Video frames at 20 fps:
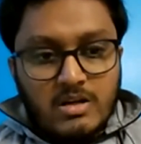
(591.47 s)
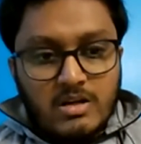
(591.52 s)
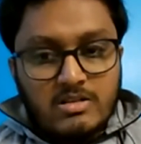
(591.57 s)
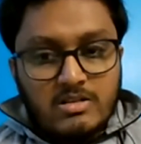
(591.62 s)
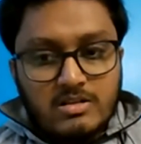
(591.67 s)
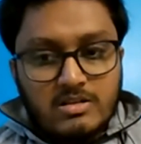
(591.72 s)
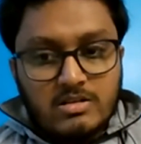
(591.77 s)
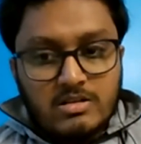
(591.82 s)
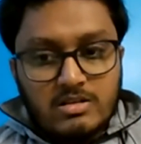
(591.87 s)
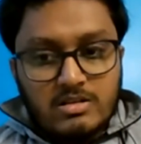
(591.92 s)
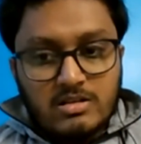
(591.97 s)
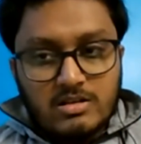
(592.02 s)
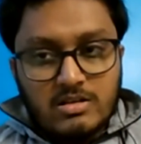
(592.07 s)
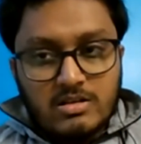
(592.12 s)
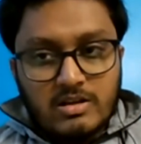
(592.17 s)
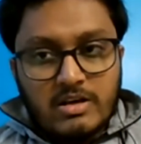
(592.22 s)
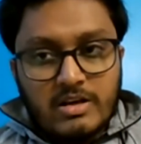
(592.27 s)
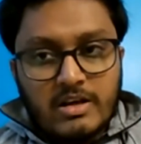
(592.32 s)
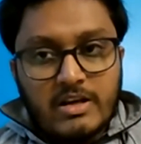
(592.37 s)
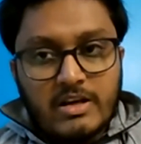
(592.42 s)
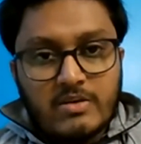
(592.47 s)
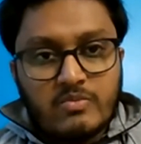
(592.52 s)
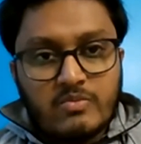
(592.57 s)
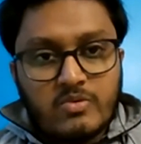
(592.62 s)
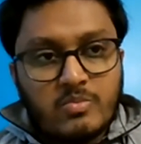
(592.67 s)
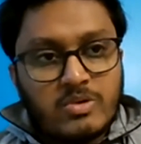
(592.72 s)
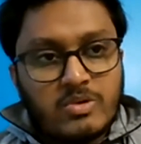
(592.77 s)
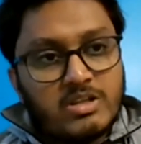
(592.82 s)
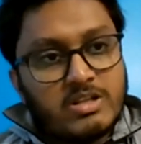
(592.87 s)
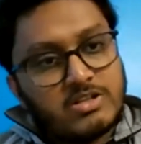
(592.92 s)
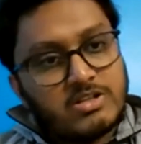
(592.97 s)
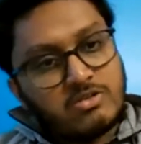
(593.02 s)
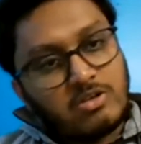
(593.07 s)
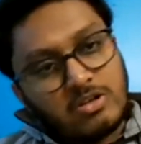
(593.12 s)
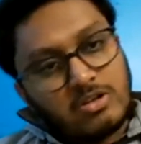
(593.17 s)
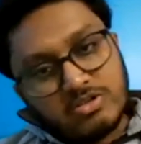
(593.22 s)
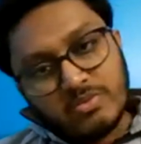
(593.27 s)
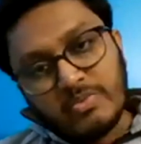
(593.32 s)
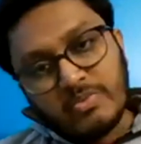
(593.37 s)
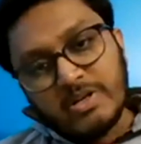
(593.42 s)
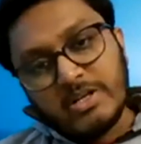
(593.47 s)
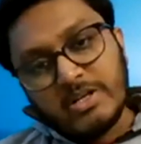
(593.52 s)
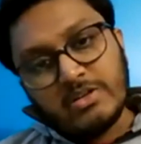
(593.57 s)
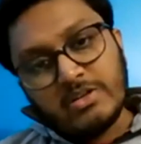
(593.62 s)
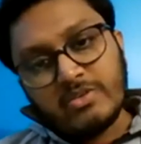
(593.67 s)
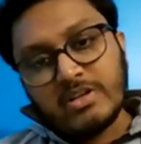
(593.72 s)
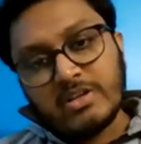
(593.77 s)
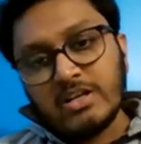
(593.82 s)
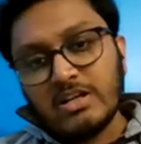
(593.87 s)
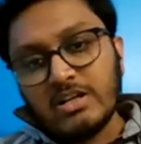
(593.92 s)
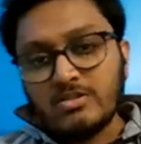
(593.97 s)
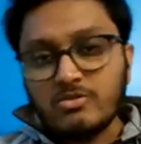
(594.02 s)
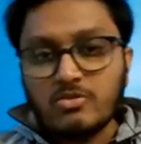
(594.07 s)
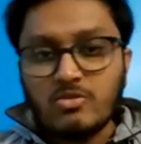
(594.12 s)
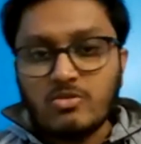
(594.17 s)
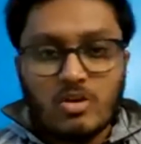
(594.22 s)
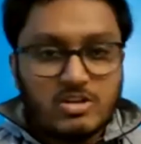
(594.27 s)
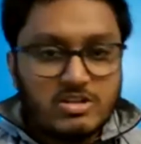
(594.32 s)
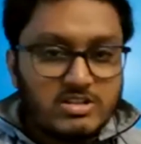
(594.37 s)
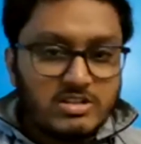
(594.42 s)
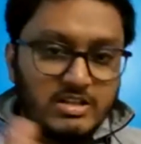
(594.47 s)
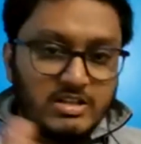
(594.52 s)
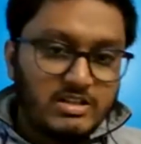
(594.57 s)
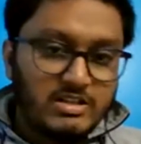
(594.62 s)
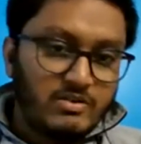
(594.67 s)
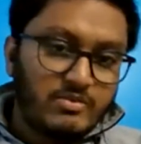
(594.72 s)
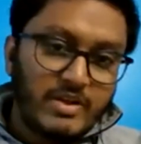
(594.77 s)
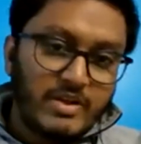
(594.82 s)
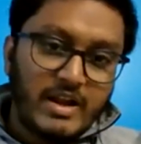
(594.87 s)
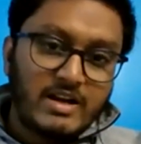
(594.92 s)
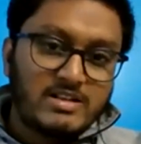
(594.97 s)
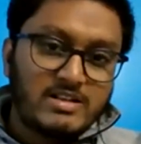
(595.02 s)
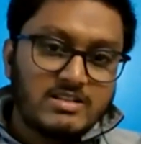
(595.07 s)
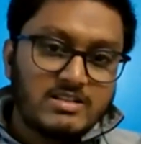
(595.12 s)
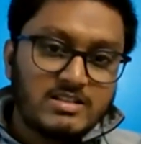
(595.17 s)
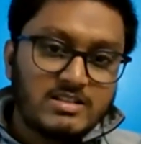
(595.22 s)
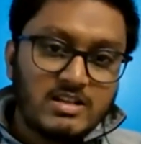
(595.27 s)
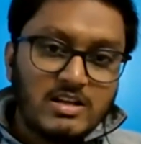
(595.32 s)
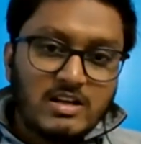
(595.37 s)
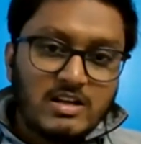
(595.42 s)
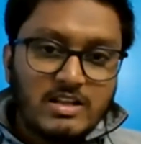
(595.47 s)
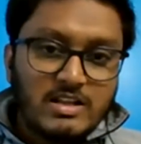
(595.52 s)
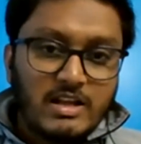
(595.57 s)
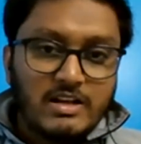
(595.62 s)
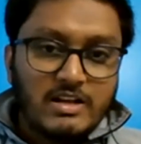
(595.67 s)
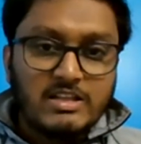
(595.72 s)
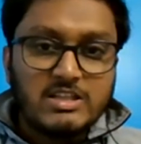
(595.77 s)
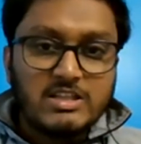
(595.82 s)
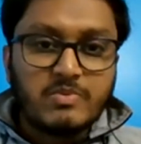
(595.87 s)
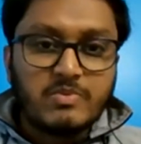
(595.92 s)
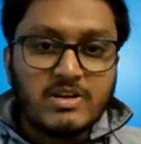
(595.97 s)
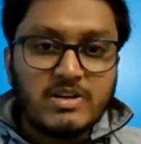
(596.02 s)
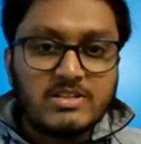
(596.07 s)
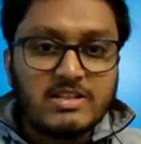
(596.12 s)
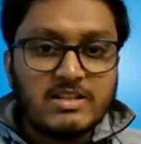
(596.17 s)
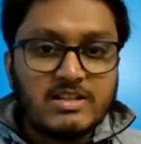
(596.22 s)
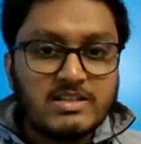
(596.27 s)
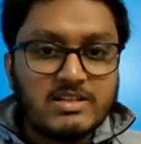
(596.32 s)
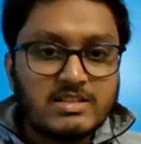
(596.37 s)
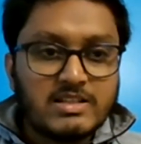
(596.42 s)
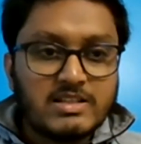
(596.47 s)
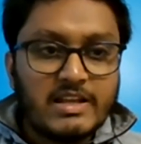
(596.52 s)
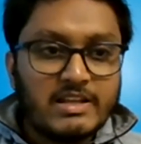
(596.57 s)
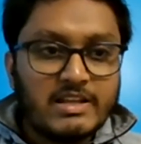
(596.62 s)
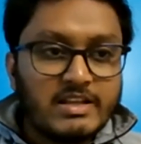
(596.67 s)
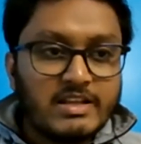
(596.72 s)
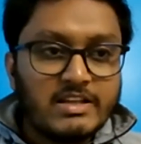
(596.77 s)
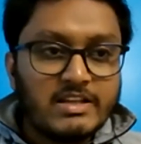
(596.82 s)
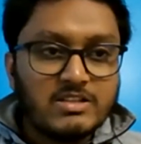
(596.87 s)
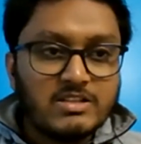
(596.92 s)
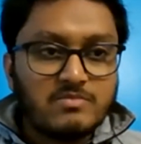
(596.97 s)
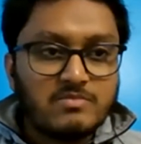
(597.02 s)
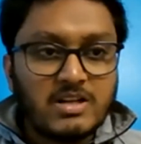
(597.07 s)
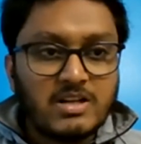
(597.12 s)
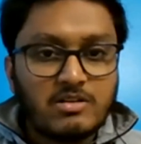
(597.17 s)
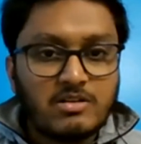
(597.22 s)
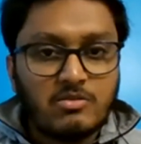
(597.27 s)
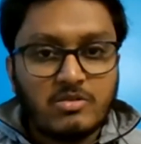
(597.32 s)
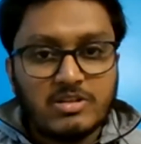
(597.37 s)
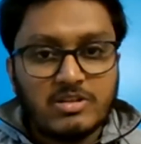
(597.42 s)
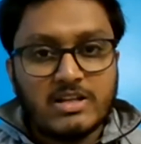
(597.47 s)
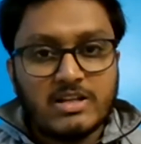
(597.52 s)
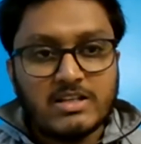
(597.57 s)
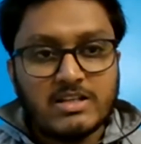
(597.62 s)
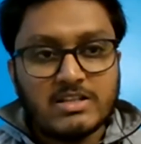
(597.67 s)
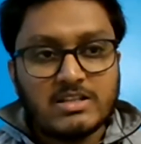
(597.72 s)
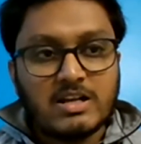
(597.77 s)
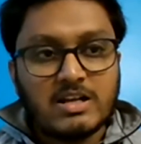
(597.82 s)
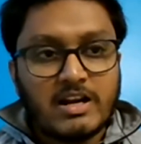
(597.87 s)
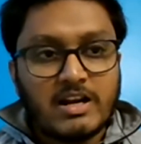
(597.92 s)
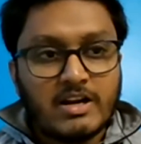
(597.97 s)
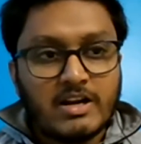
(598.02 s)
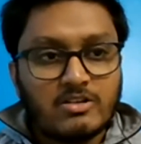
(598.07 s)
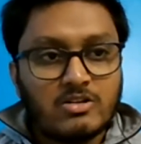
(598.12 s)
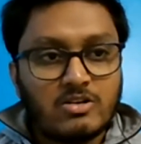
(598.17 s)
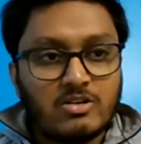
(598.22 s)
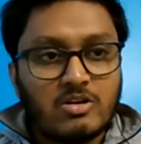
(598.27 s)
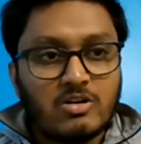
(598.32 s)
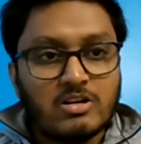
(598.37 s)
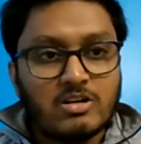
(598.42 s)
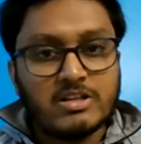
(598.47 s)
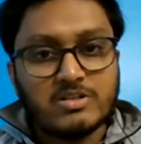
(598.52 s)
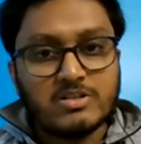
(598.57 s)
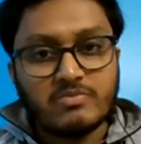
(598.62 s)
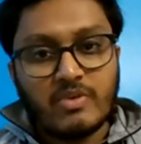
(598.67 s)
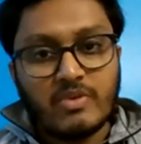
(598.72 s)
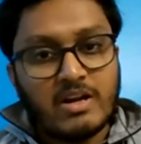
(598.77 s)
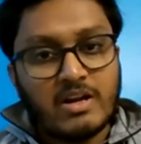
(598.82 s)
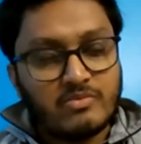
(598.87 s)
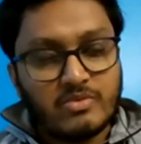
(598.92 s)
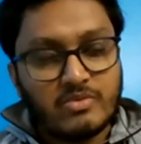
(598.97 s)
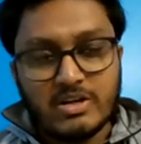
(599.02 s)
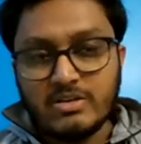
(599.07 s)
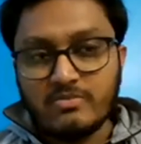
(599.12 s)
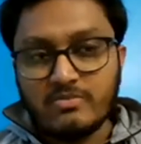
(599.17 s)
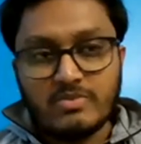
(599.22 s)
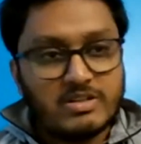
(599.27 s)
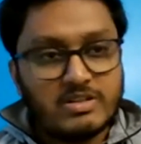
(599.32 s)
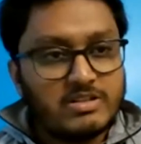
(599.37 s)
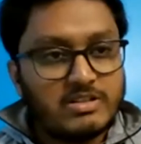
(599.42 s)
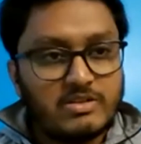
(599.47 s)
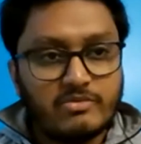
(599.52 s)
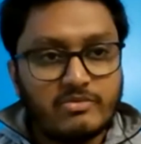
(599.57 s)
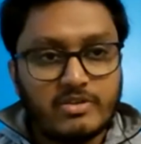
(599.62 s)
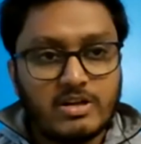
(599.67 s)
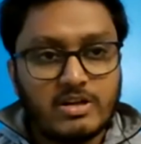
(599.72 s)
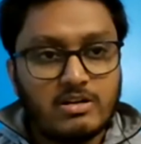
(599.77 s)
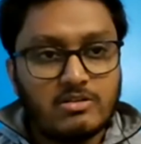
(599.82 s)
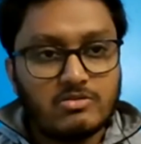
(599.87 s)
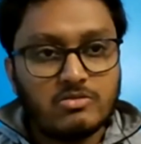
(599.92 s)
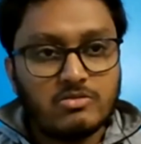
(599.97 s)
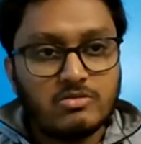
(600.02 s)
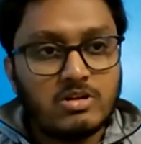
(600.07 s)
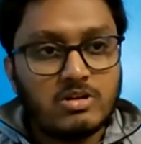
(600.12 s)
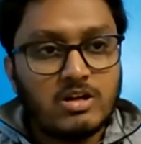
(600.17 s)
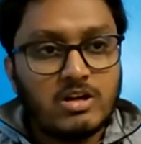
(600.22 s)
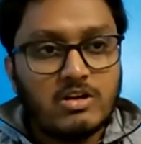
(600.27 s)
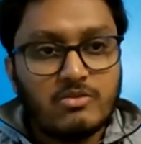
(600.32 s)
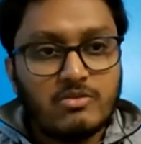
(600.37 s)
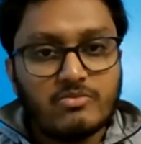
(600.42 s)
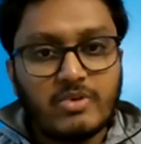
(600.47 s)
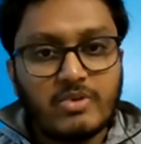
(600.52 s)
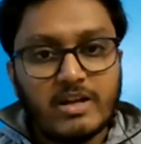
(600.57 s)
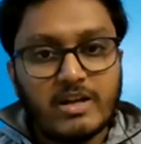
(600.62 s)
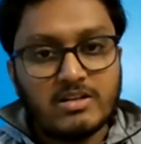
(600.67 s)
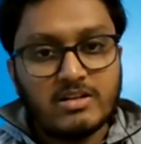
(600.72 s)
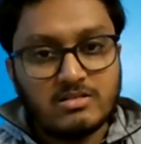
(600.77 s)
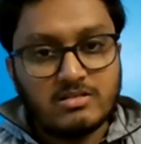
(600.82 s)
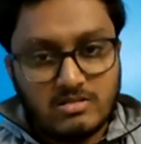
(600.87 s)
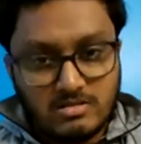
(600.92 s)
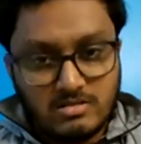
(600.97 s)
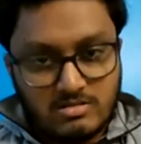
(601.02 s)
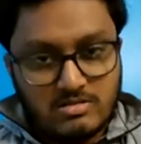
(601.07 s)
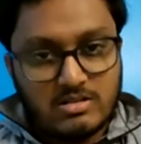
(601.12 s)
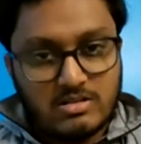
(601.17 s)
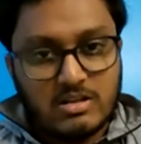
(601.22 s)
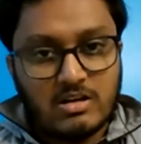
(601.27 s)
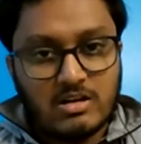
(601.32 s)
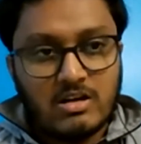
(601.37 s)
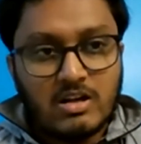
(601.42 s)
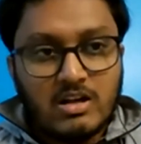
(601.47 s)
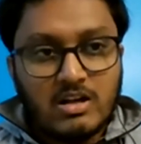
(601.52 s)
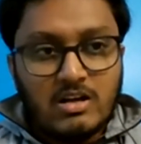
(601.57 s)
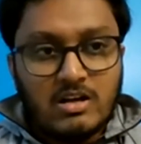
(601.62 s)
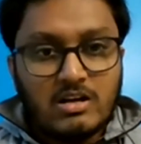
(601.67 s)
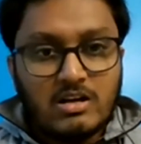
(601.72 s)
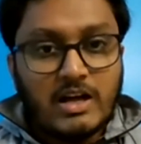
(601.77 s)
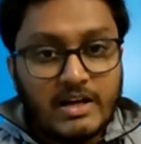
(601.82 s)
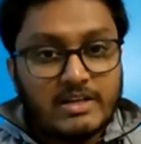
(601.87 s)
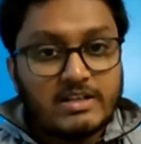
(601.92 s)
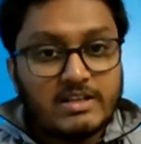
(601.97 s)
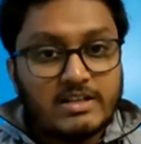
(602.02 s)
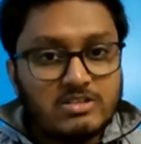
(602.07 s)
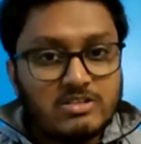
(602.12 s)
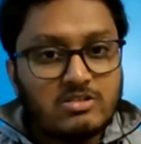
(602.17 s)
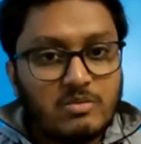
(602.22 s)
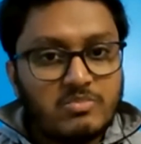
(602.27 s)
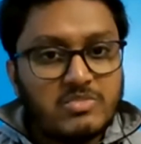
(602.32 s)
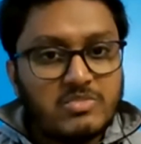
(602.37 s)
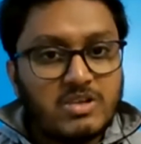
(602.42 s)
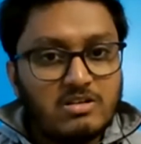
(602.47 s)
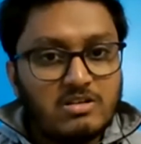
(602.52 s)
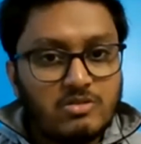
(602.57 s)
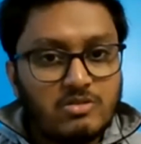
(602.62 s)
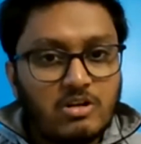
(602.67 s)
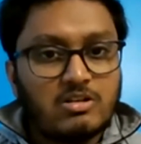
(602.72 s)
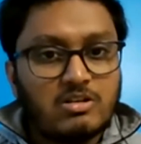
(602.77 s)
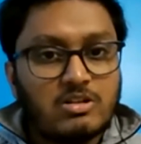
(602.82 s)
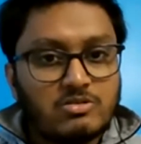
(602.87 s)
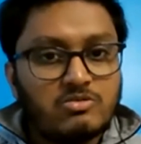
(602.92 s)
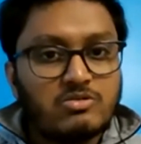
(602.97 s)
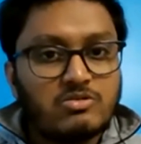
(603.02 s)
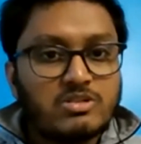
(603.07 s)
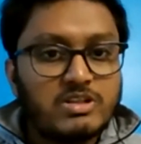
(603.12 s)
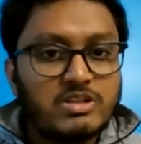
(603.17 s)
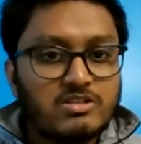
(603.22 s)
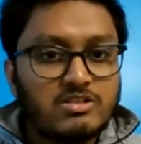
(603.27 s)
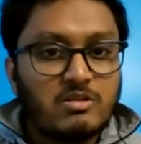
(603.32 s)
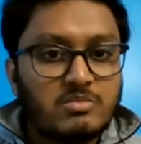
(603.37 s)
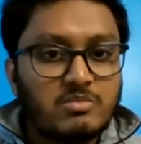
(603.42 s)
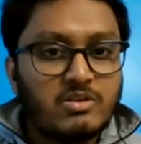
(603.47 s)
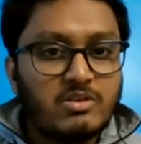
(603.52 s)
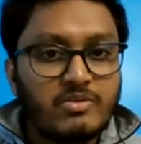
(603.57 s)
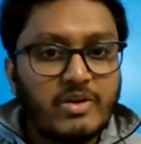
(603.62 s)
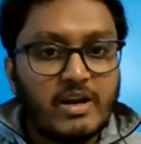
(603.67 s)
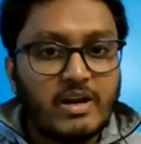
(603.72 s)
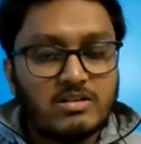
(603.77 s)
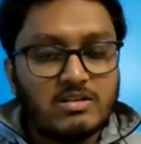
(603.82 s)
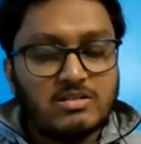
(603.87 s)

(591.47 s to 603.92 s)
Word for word: But uh, in Indian football, it is also very difficult to cross check the facts that this person is saying this, but whether it is correct or not, it's very, very difficult to find the correctness of the or the truthness of the